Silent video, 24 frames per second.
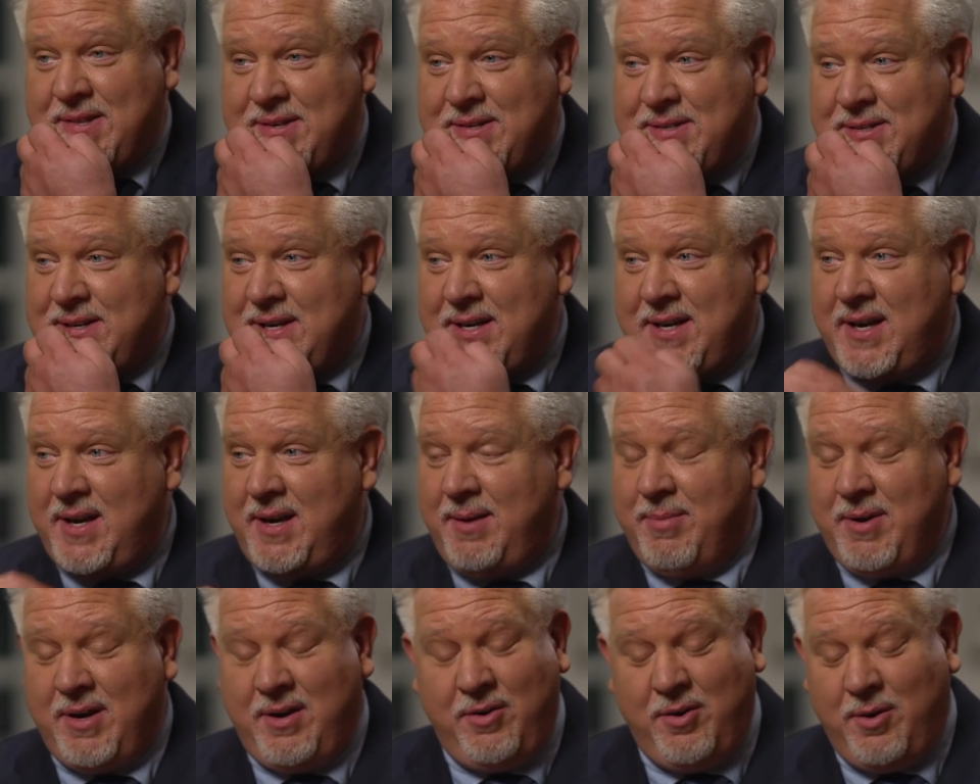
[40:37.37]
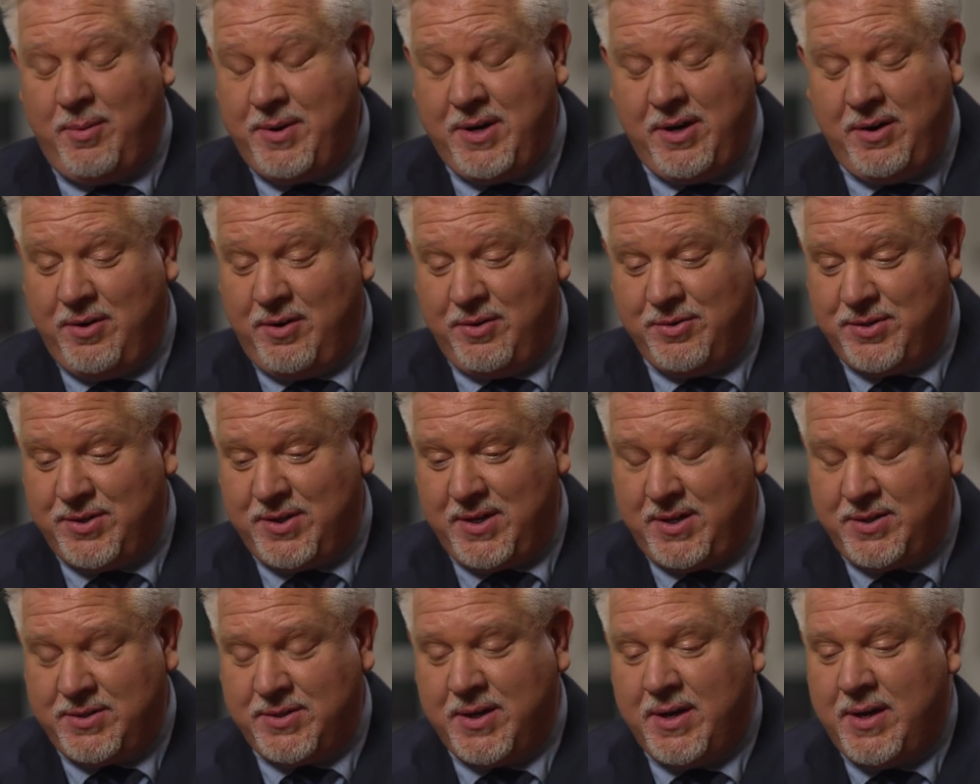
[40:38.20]
this to anybody, nobody knows
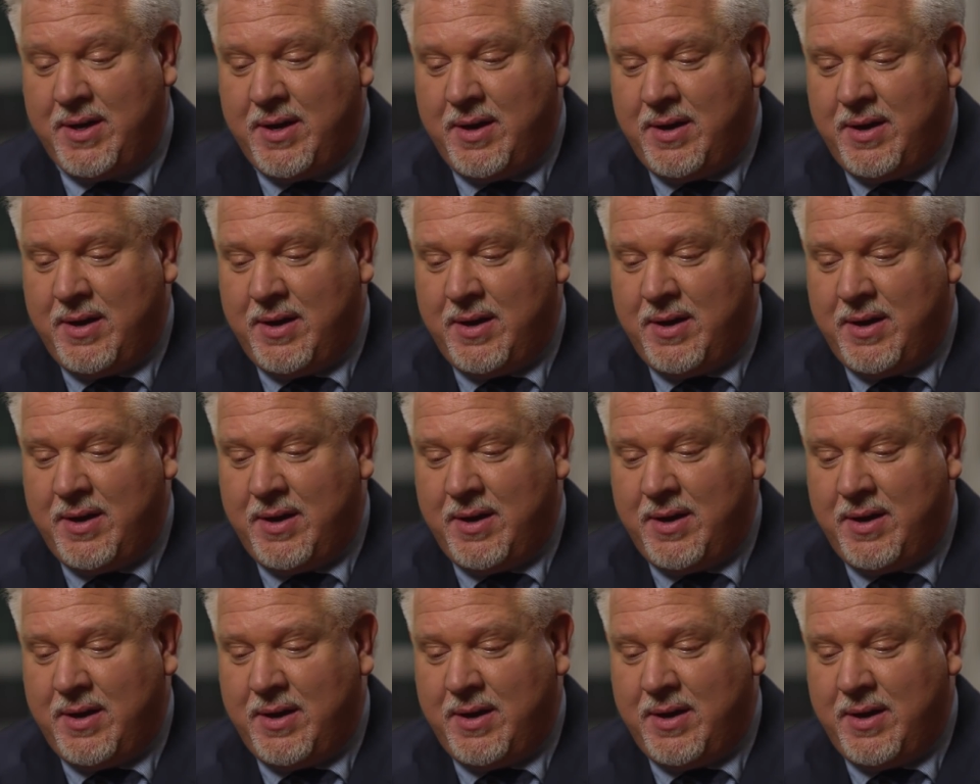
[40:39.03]
this.